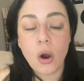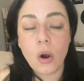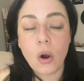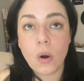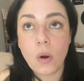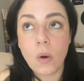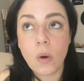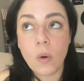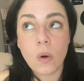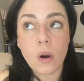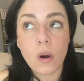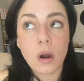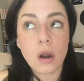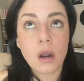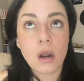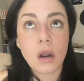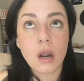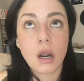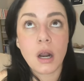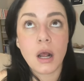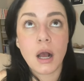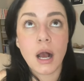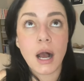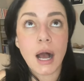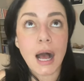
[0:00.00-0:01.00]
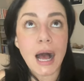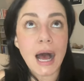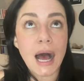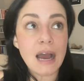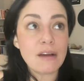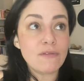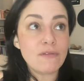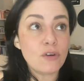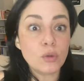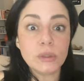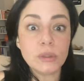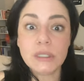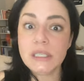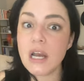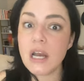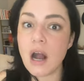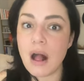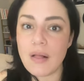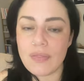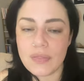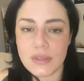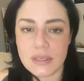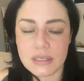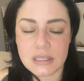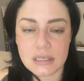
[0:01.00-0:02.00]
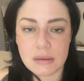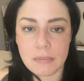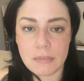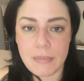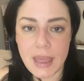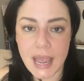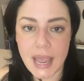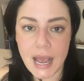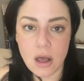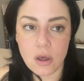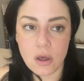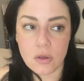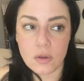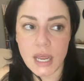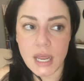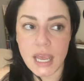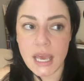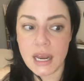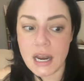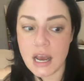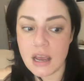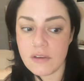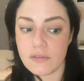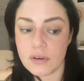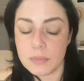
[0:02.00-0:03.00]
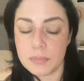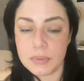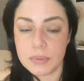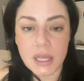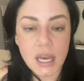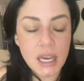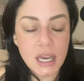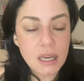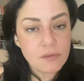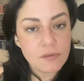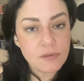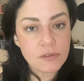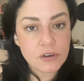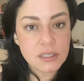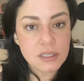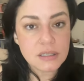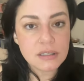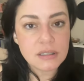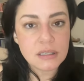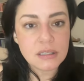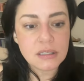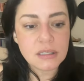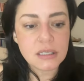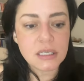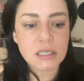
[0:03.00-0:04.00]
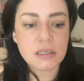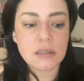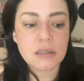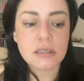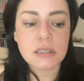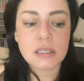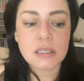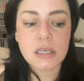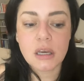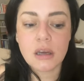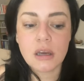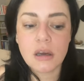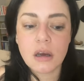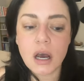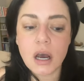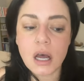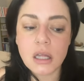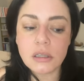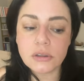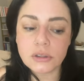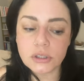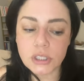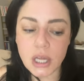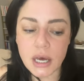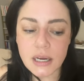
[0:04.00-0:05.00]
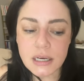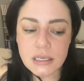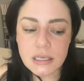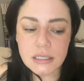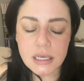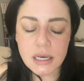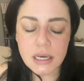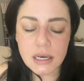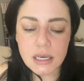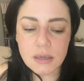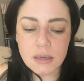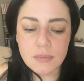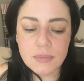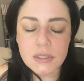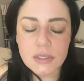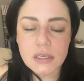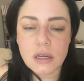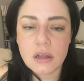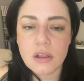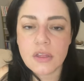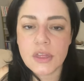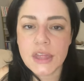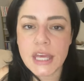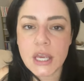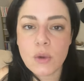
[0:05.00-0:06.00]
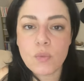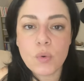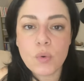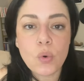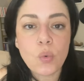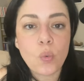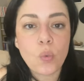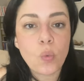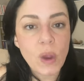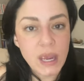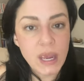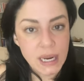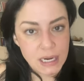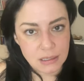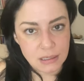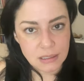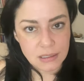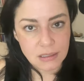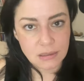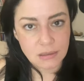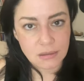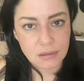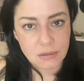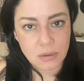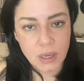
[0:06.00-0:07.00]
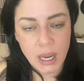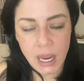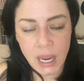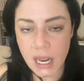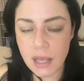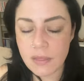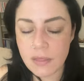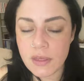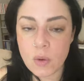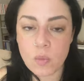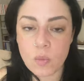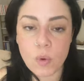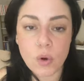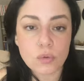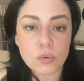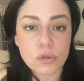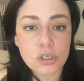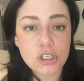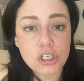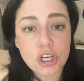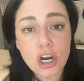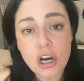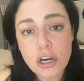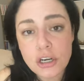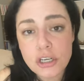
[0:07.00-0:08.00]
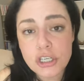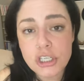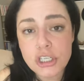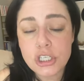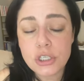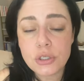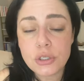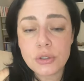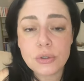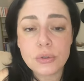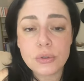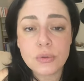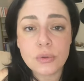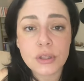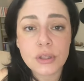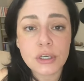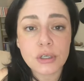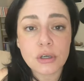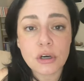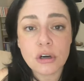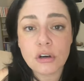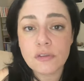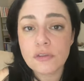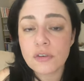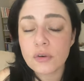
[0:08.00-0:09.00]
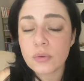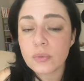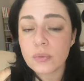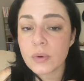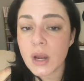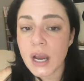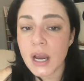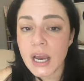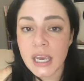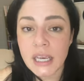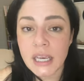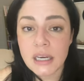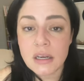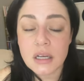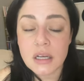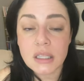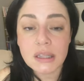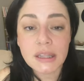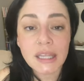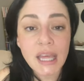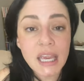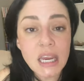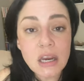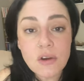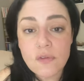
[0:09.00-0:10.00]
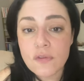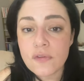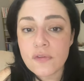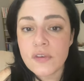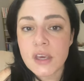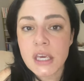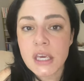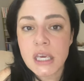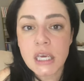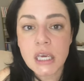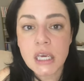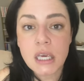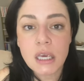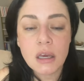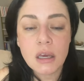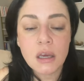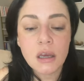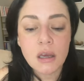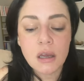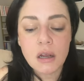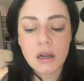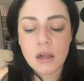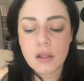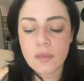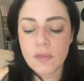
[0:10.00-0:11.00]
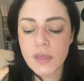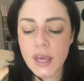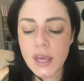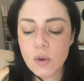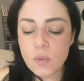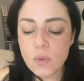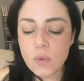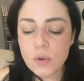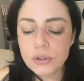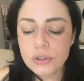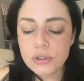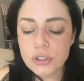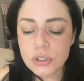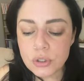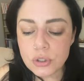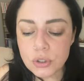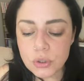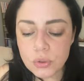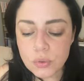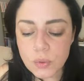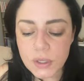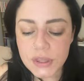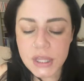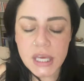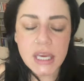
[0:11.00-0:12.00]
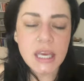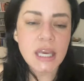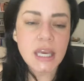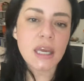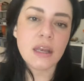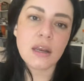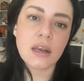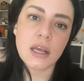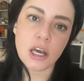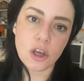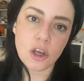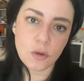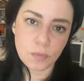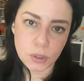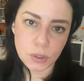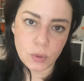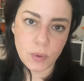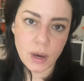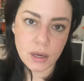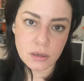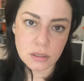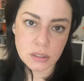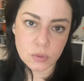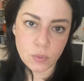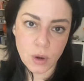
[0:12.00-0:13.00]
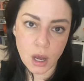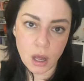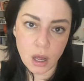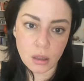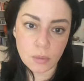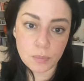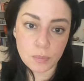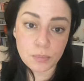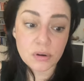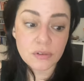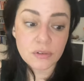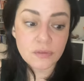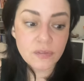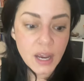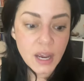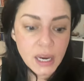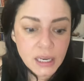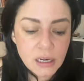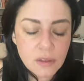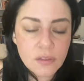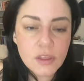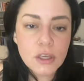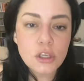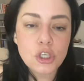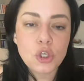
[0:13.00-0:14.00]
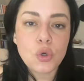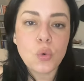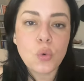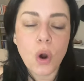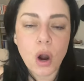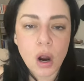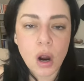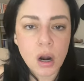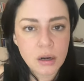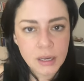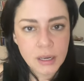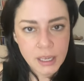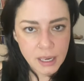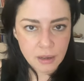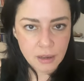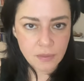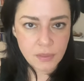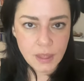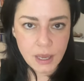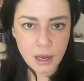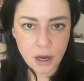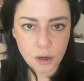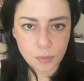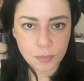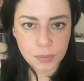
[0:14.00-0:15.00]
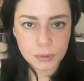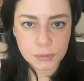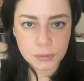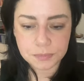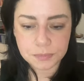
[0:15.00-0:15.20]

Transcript: or I've only got this amount and I've applied for assistance, a lot of times they will wait. Okay. They won't charge you, they'll override a late fee they will do what they can to help you out as well, provided that you are getting the help.